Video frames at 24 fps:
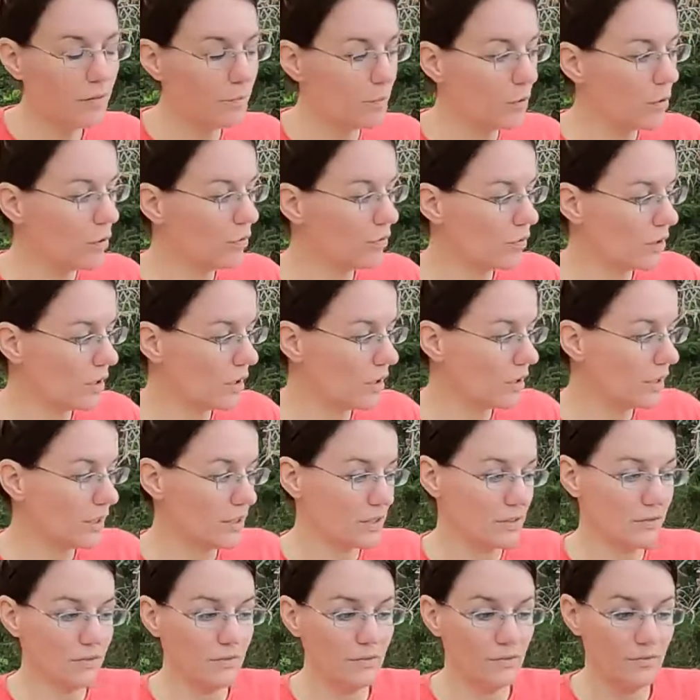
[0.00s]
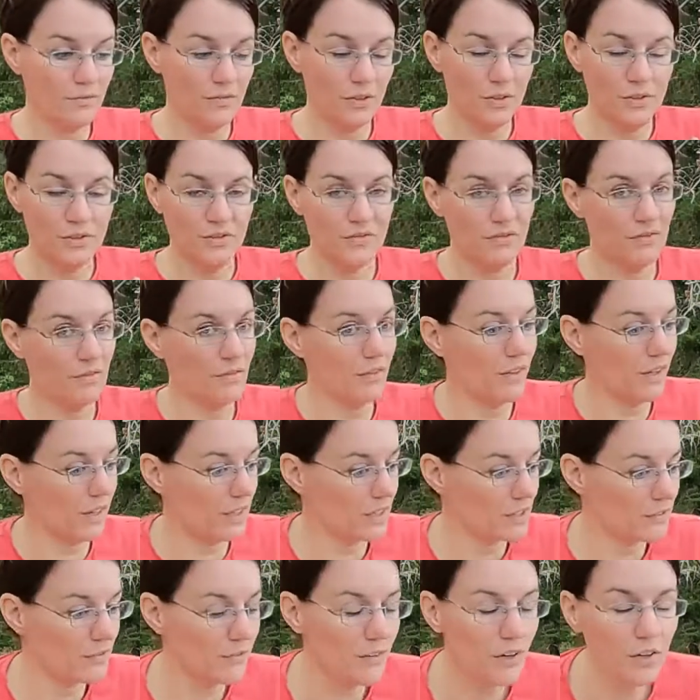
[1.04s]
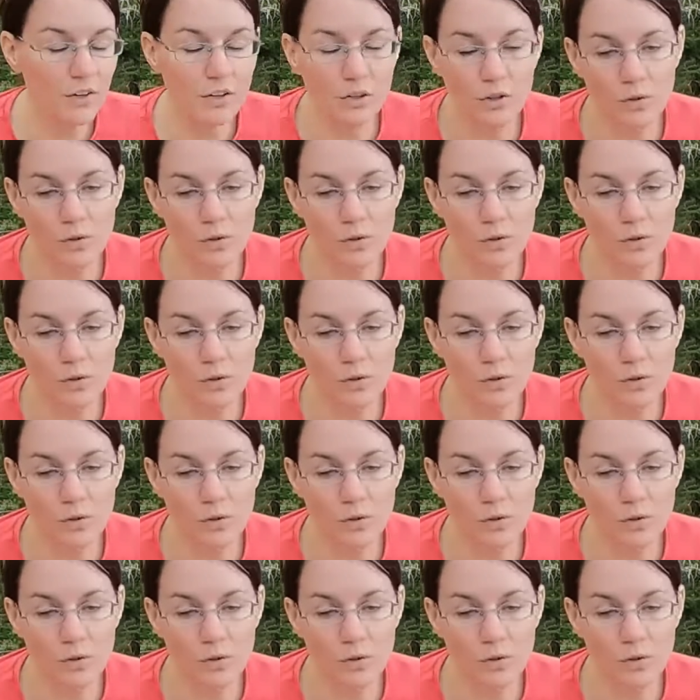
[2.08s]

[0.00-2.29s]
But overall, it feels like it's very